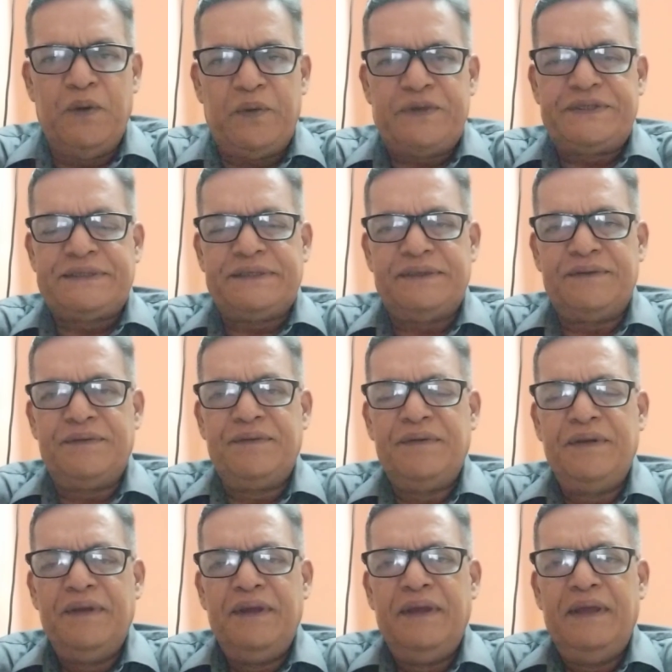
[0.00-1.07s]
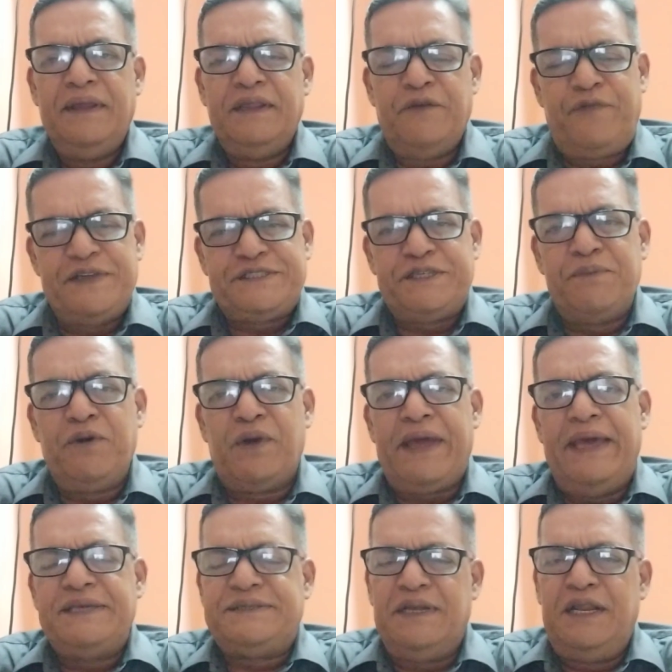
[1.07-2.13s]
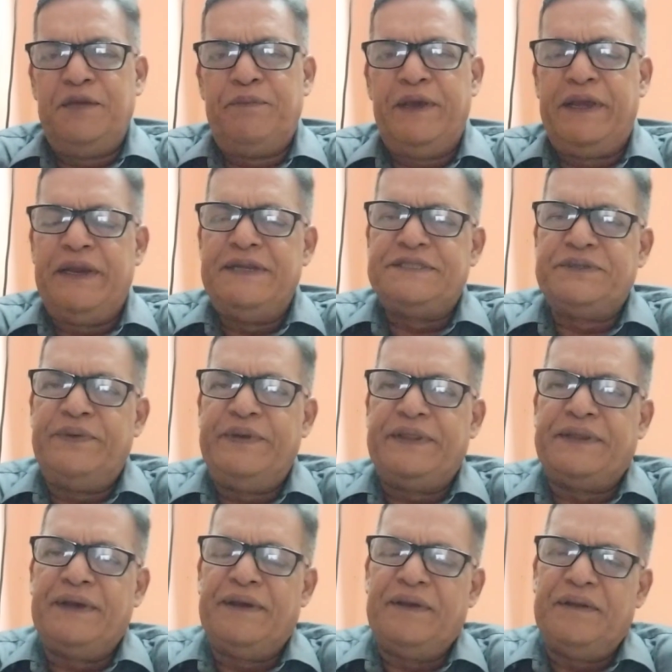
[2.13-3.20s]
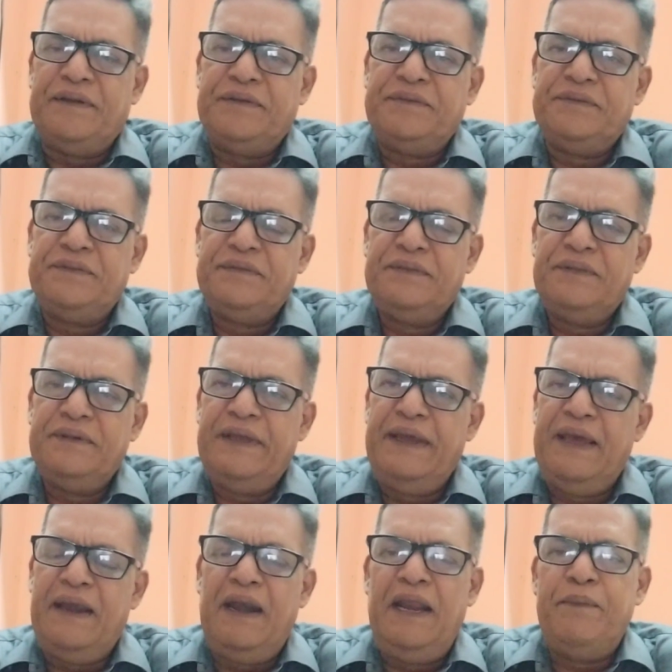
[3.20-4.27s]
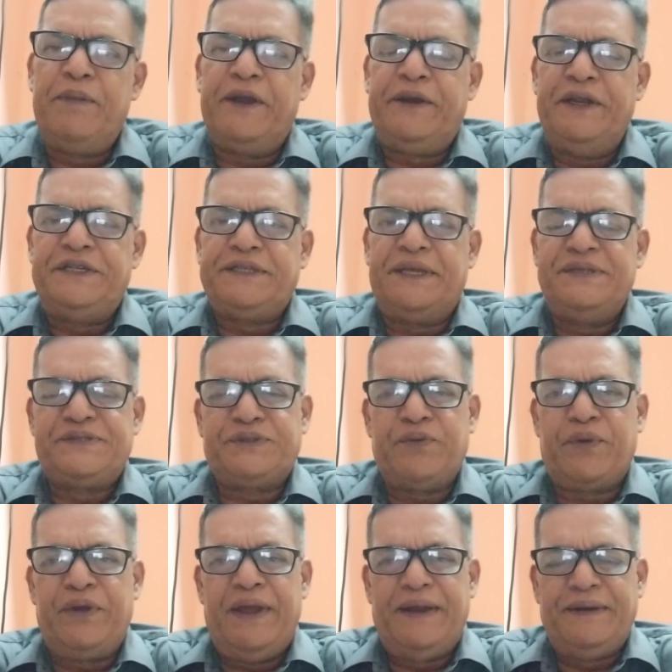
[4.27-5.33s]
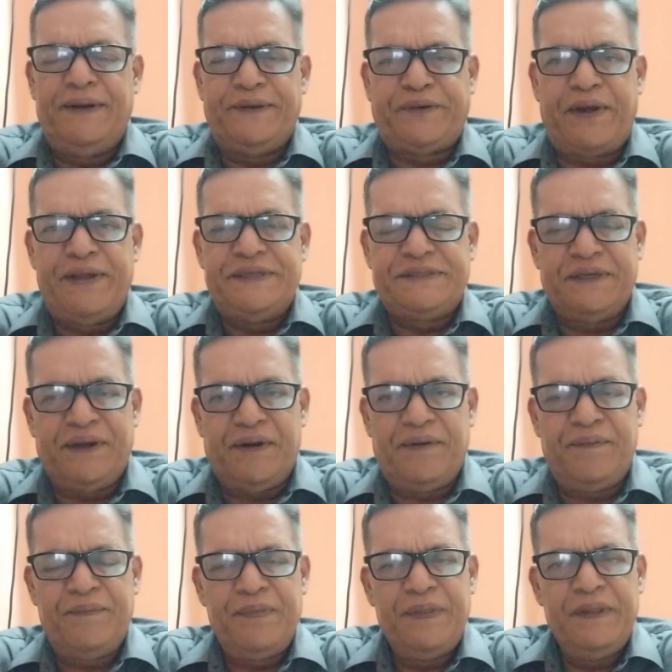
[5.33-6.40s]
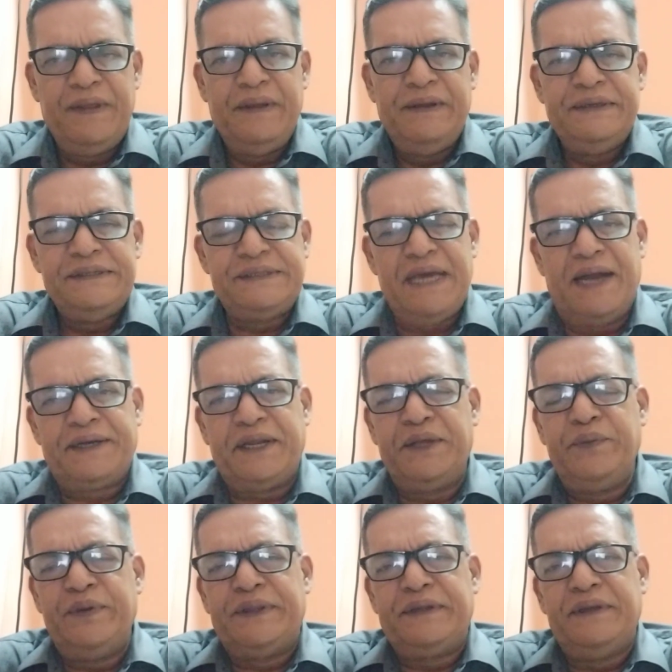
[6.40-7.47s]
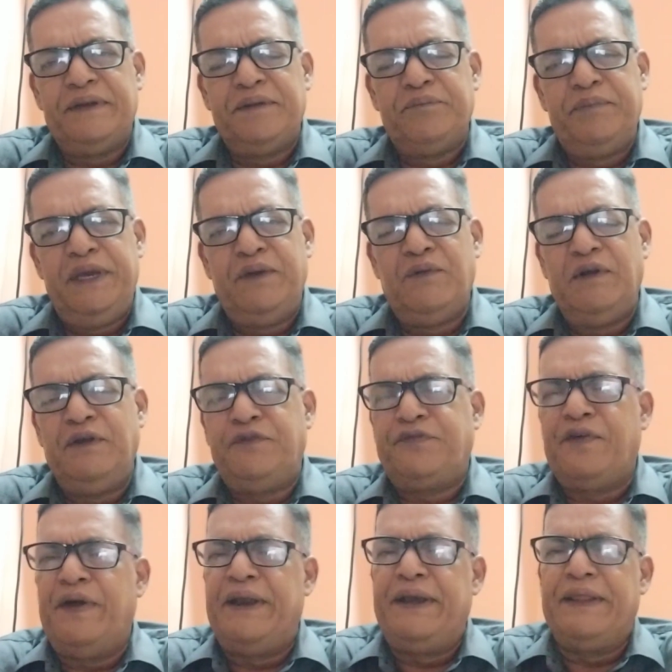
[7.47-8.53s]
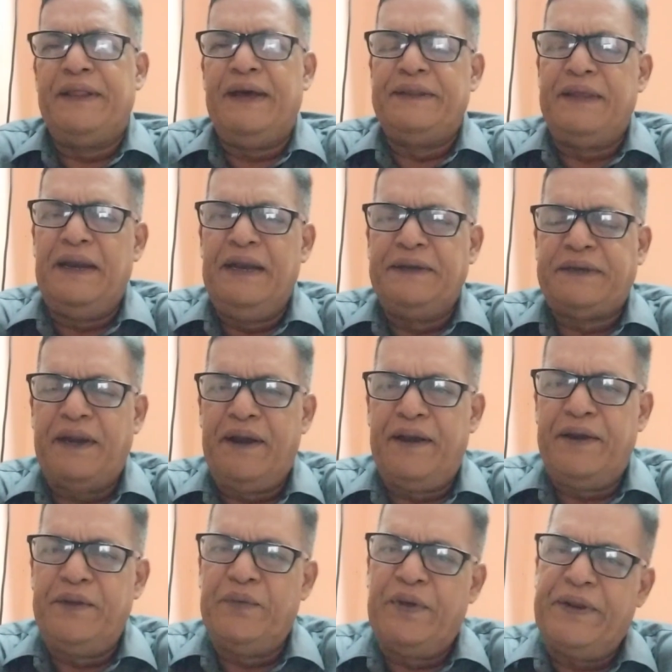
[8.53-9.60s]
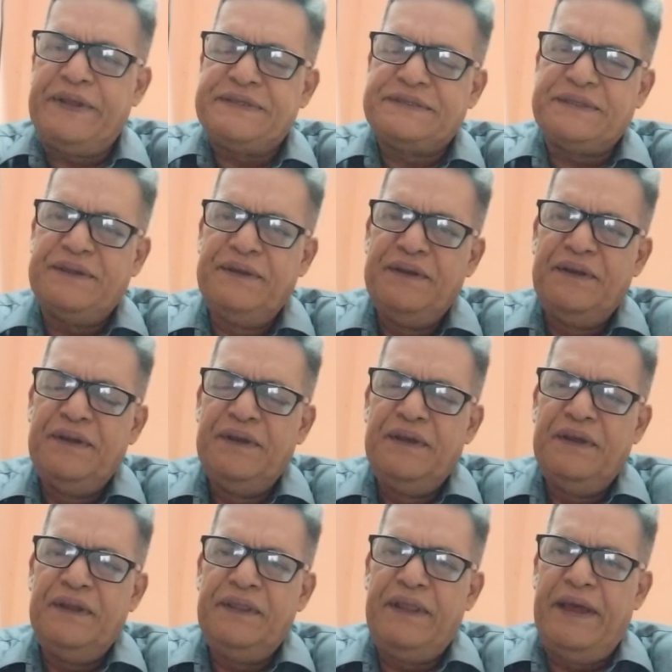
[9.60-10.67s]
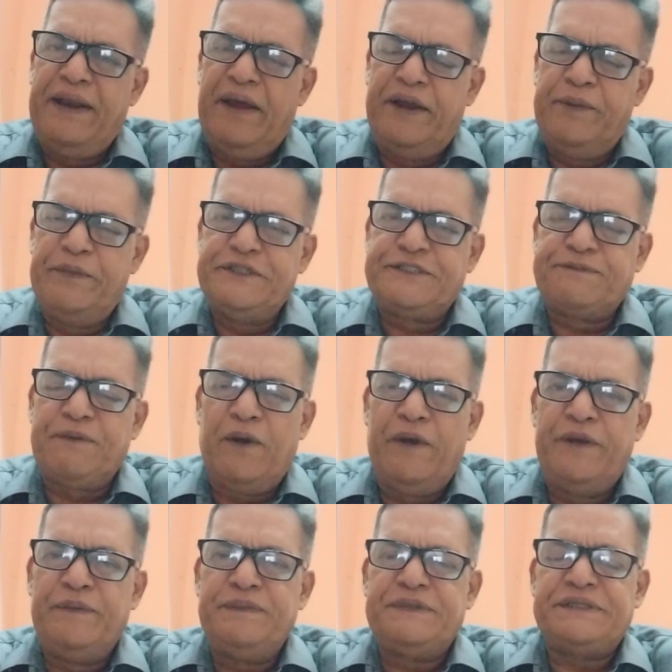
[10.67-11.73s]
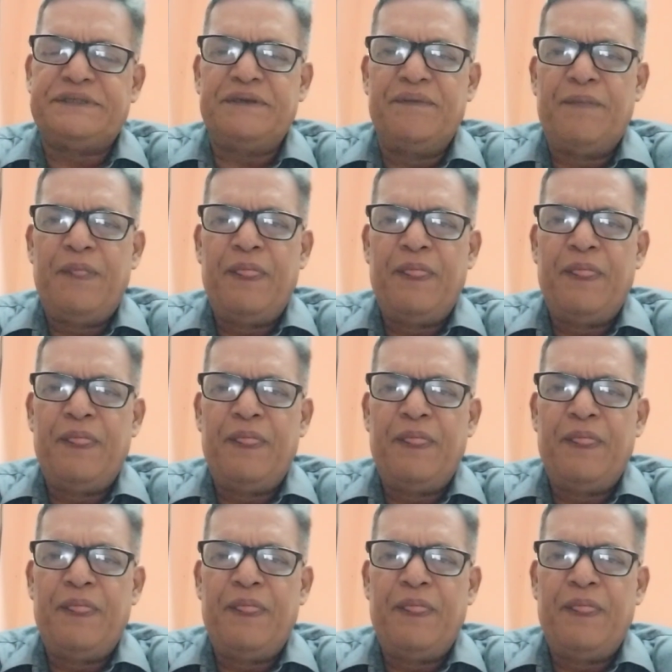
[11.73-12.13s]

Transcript: books. The first book actually begins with the early British history and literature, starting with Beowulf and the other literary works, the anonymous poems,